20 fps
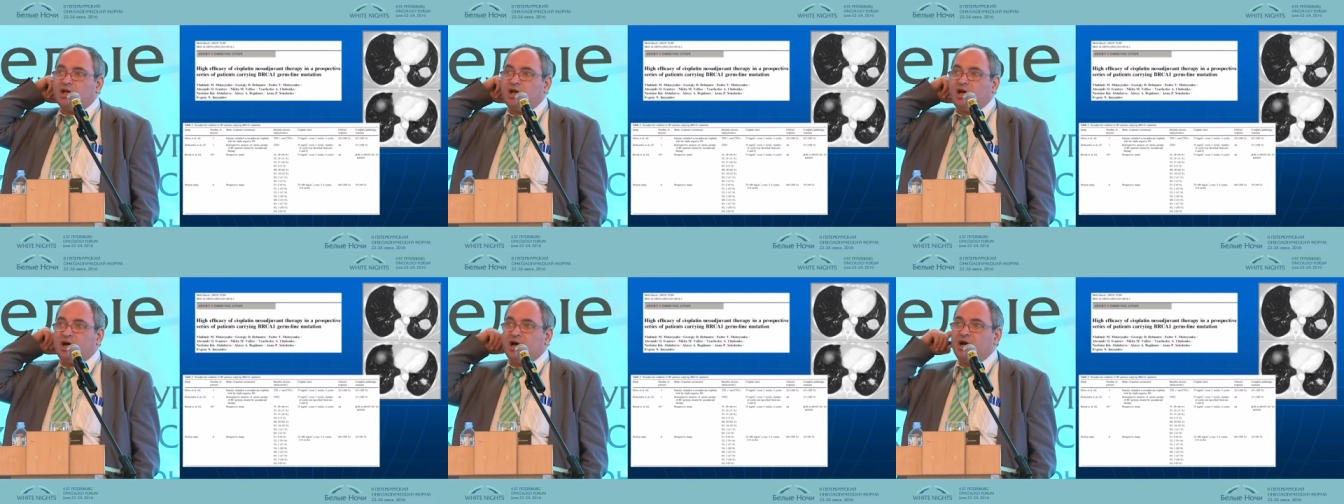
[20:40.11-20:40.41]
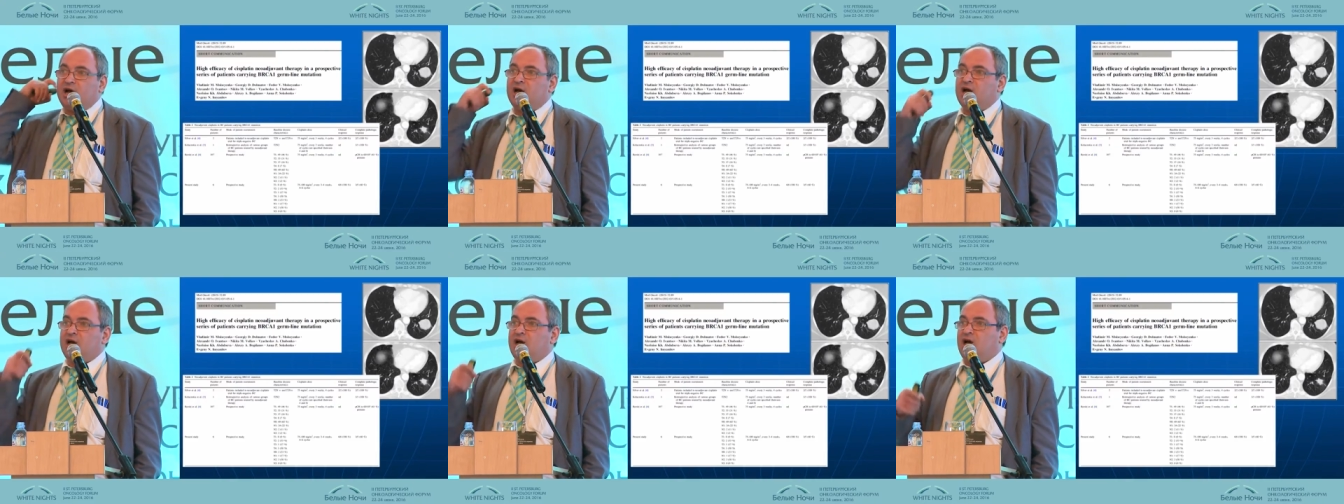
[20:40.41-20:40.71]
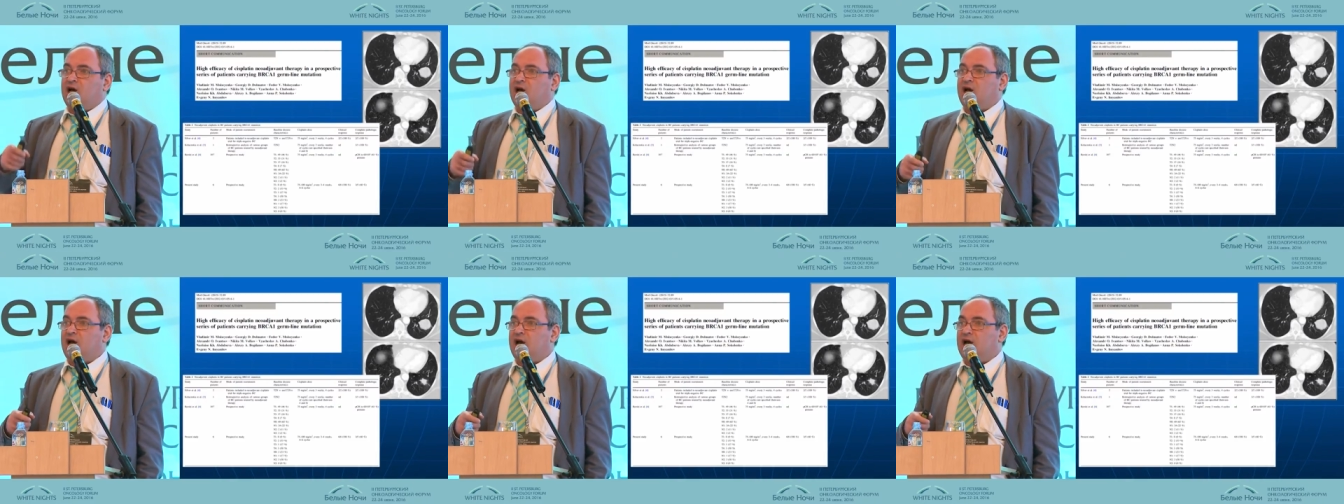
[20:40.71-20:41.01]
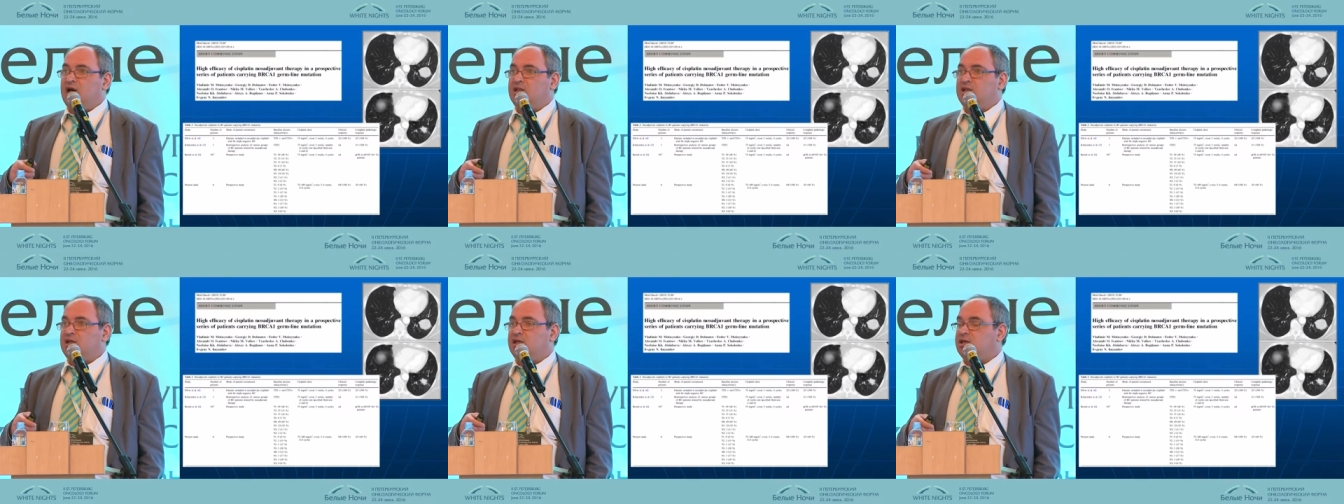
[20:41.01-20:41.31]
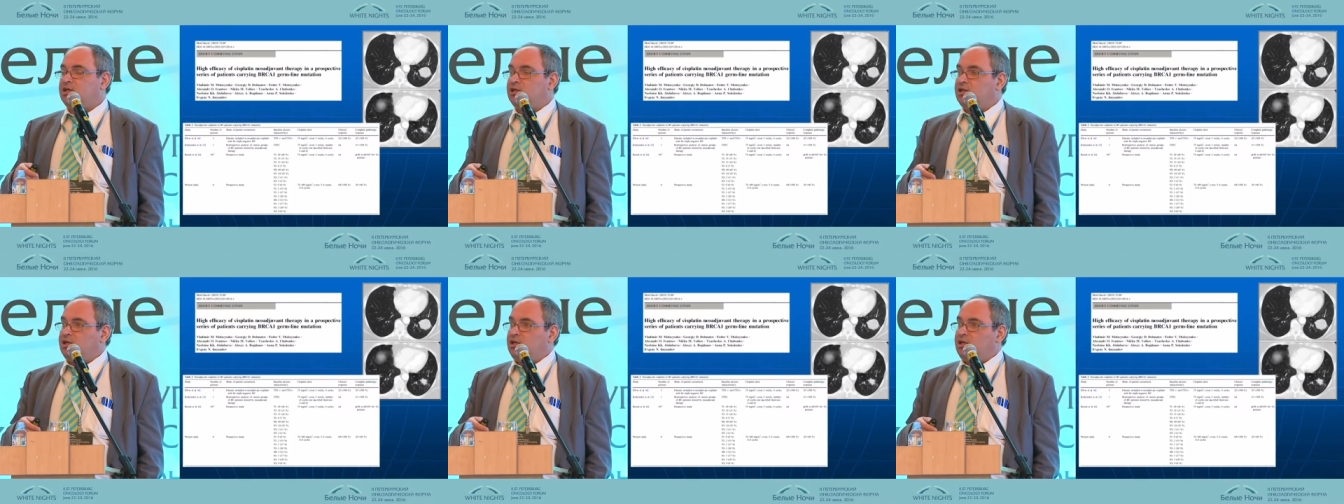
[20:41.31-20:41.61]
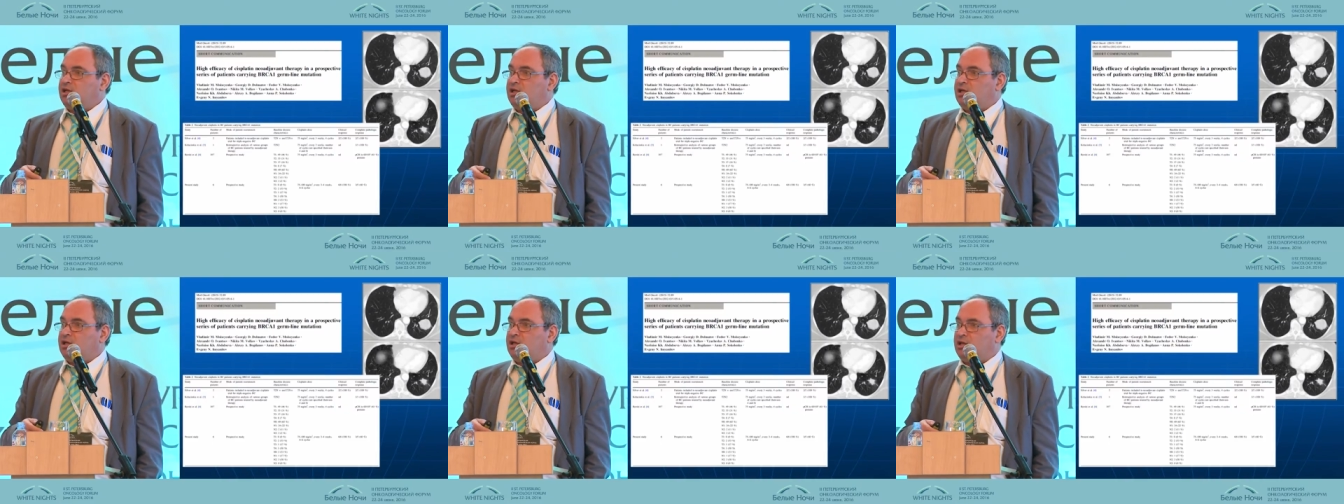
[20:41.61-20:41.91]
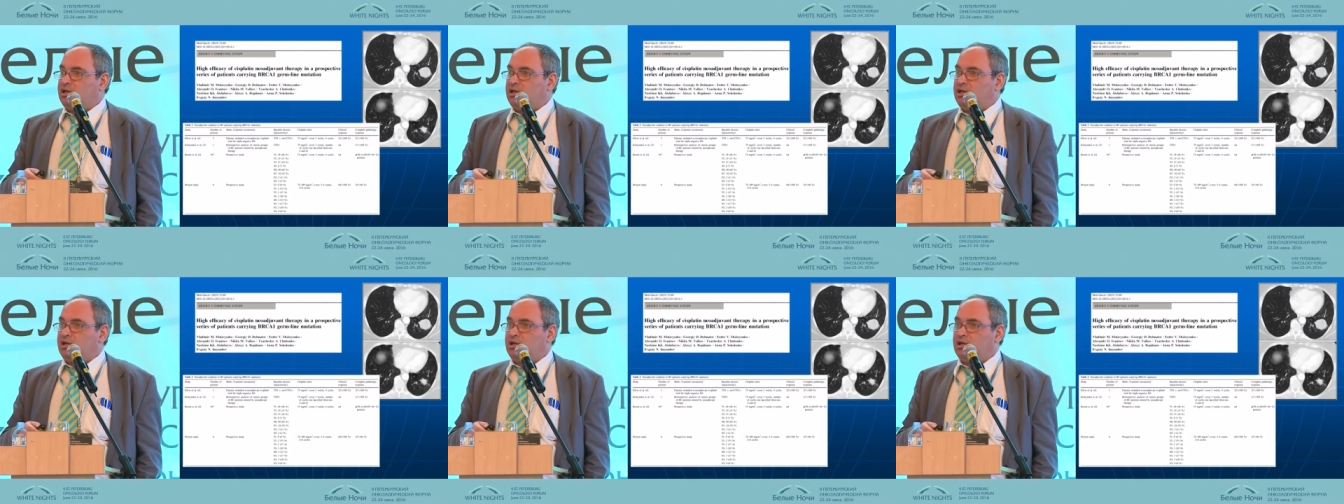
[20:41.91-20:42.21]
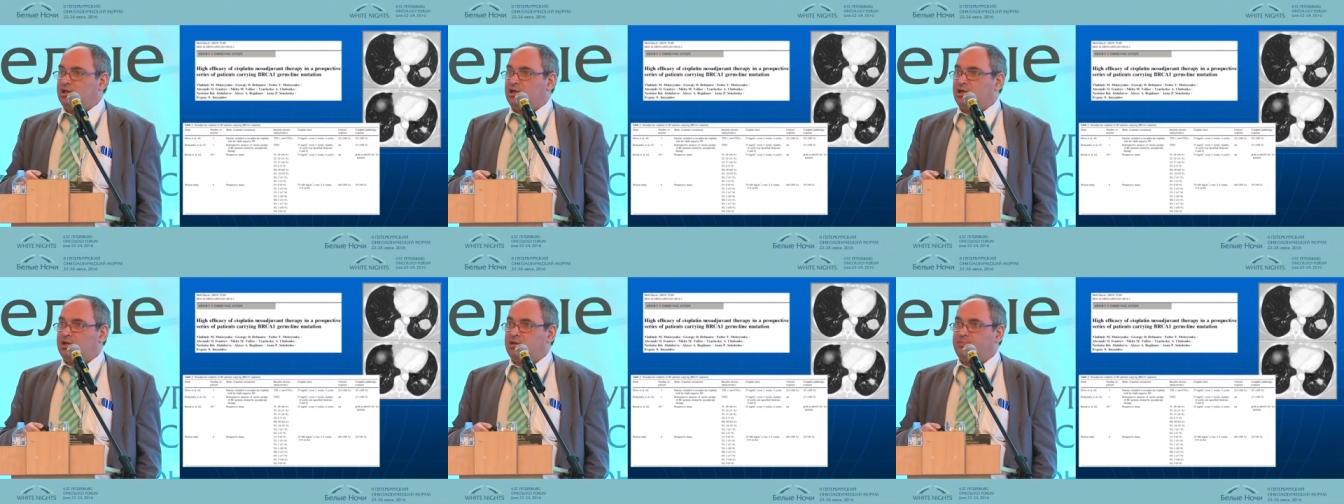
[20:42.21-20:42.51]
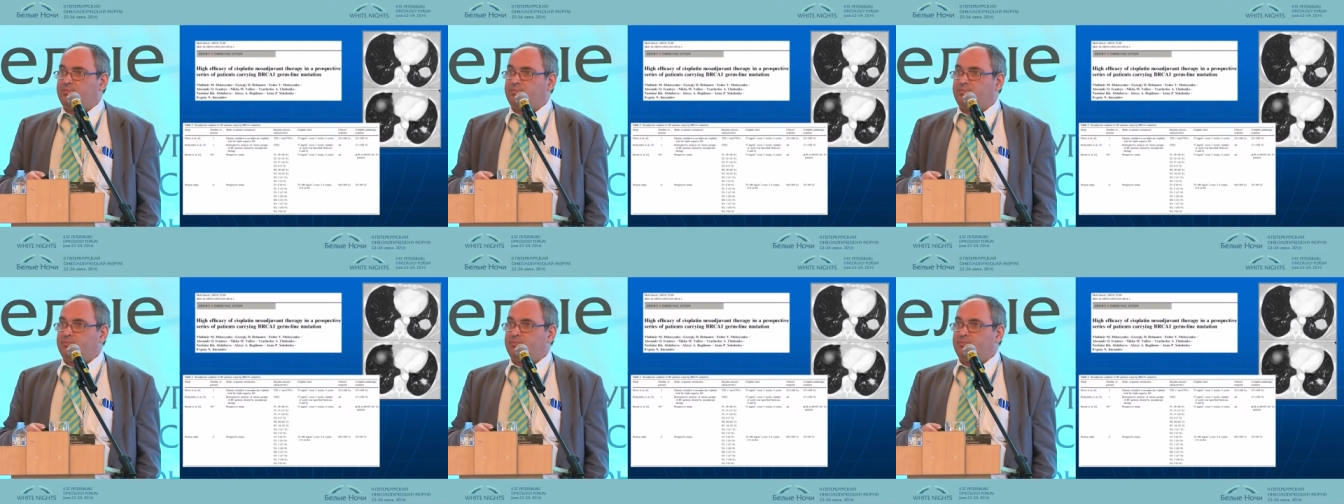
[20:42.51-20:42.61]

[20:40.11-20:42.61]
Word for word: are highly uh,